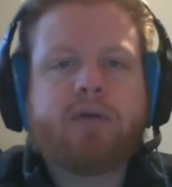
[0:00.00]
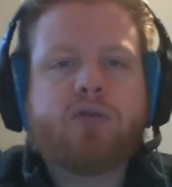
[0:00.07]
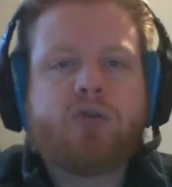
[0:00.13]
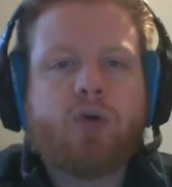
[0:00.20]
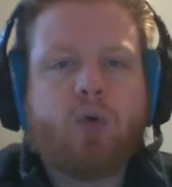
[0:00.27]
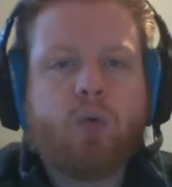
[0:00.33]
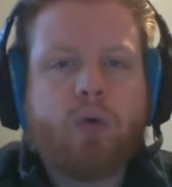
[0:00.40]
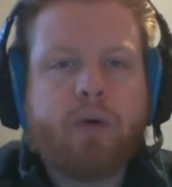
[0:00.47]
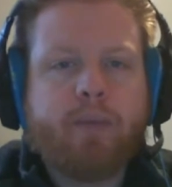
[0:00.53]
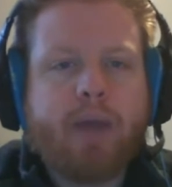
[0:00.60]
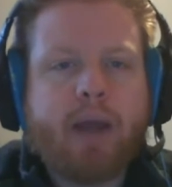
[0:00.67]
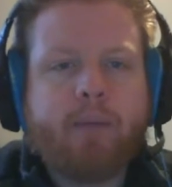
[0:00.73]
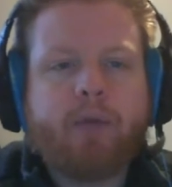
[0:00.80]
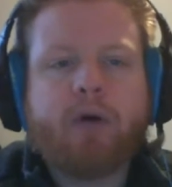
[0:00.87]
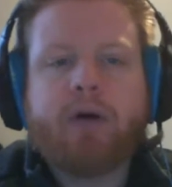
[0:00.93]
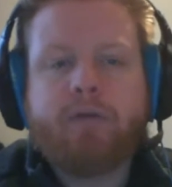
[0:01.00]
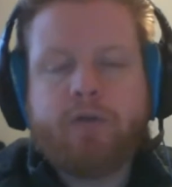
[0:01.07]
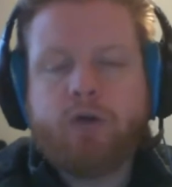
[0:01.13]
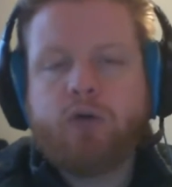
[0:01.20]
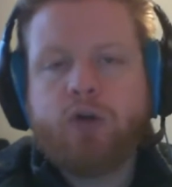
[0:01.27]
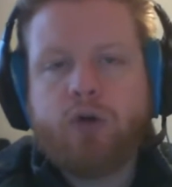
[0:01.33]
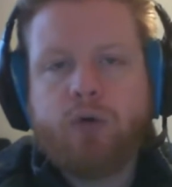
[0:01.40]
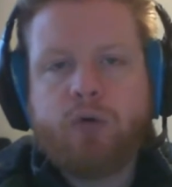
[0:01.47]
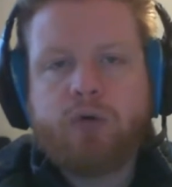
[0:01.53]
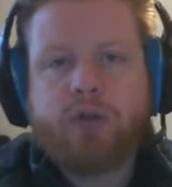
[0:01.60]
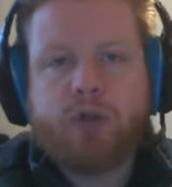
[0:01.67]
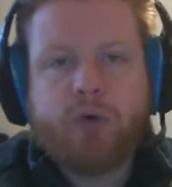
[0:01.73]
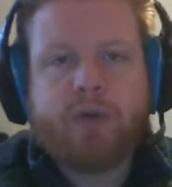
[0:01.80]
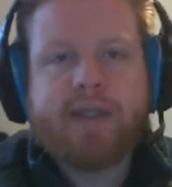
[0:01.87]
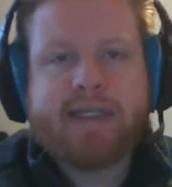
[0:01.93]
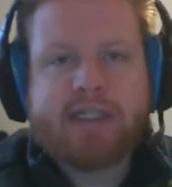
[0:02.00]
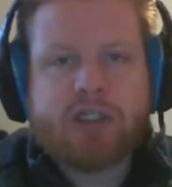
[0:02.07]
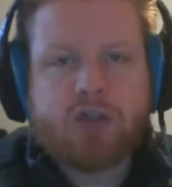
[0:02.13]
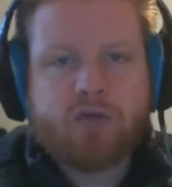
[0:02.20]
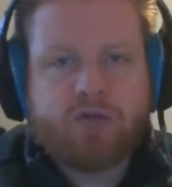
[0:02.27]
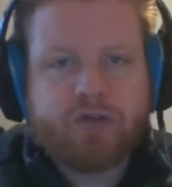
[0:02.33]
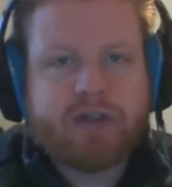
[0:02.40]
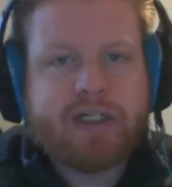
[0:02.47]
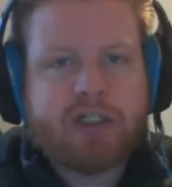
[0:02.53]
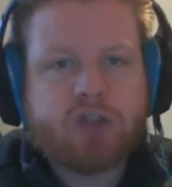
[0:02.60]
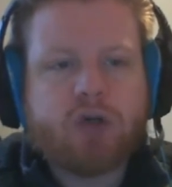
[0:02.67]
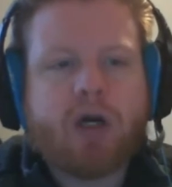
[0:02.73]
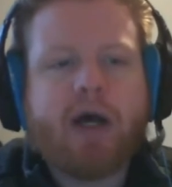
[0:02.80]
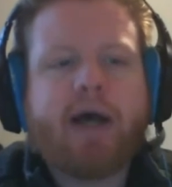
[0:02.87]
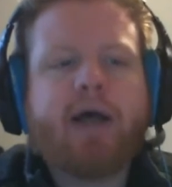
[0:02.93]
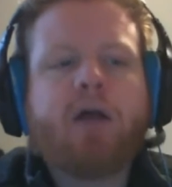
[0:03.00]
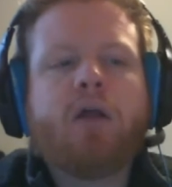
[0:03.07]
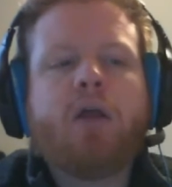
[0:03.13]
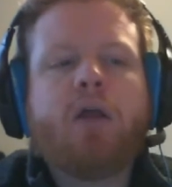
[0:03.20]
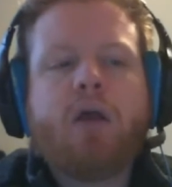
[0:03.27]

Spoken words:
So remember, if you do this free trial,